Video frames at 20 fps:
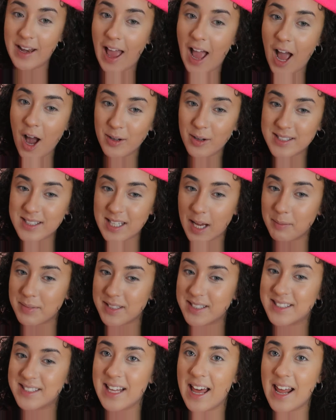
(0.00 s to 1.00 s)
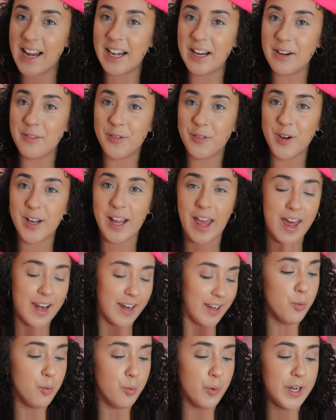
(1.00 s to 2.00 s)
now it's time to set it and
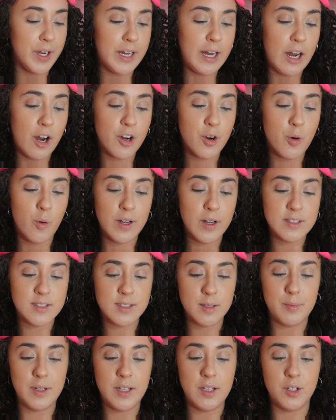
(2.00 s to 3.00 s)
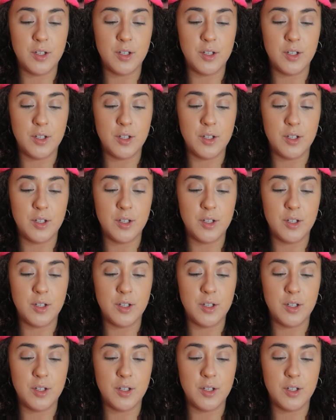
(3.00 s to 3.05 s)
forget it. We are going to be